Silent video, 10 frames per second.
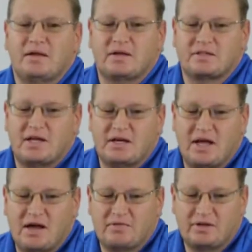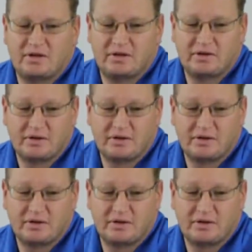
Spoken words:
Excited to have you here.